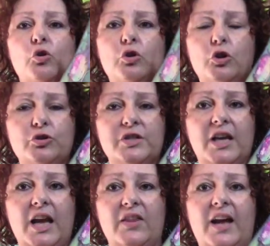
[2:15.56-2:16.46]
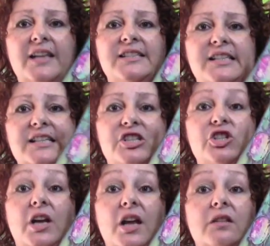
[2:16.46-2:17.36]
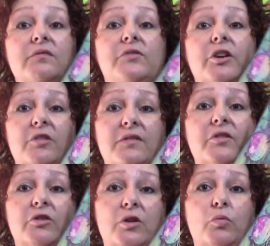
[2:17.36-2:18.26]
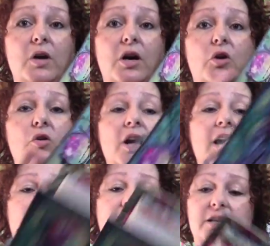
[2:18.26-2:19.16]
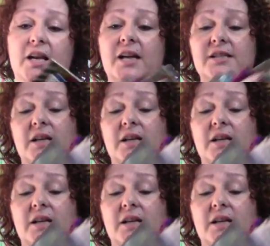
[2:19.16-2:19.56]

glued together and stitched together very, very well, and it has a